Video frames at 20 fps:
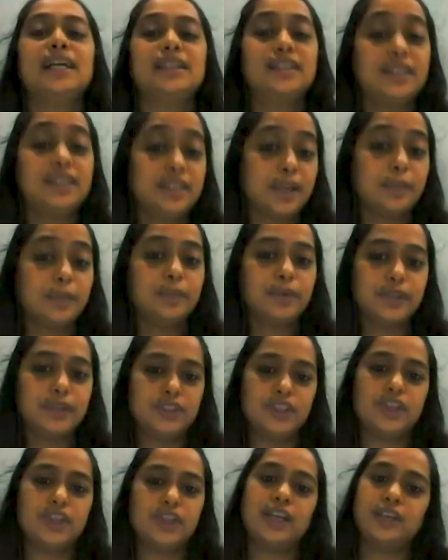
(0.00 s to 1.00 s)
The
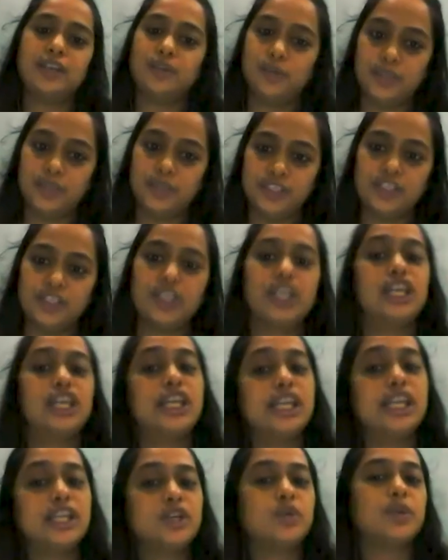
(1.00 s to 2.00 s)
temperature at which
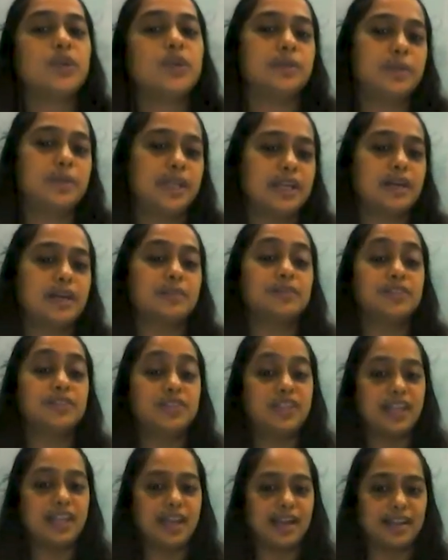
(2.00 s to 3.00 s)
liquid becomes
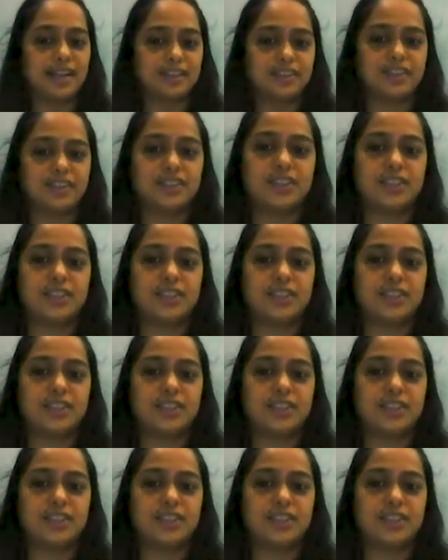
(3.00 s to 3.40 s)
gas.